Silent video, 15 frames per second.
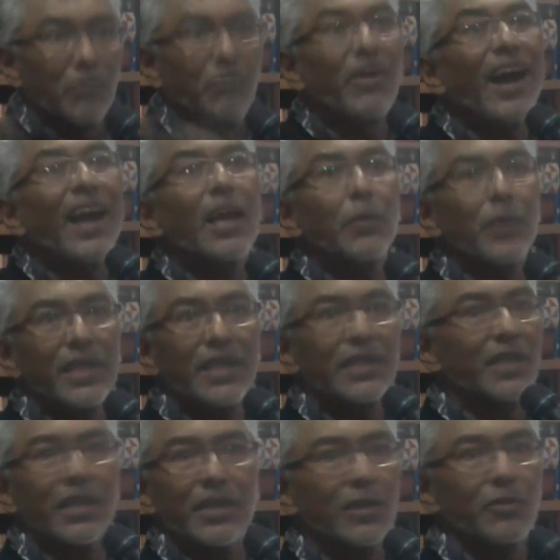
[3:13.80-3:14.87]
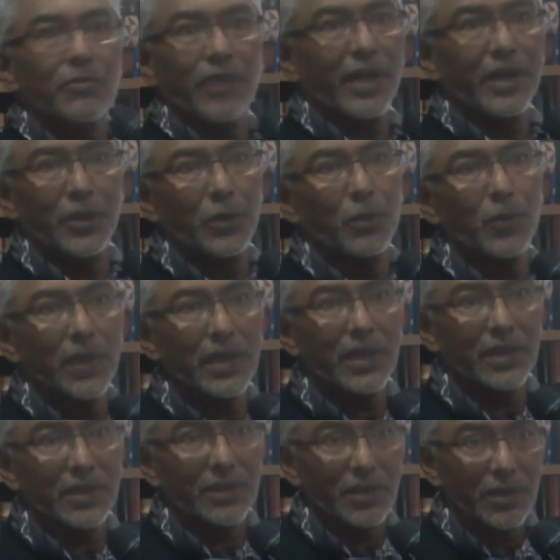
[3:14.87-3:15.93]
vie with each other to find new
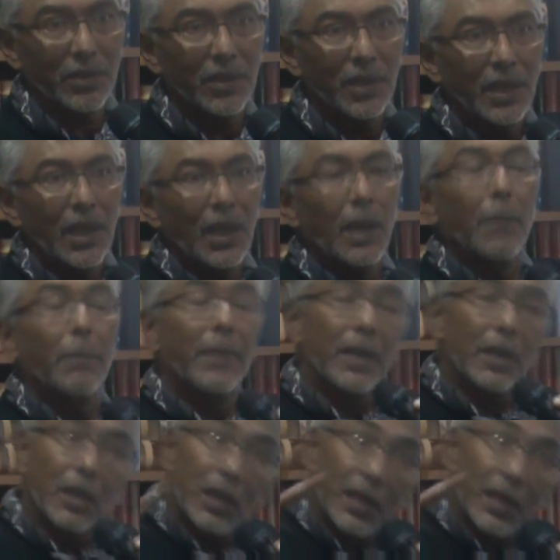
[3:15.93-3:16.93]
words, you know. But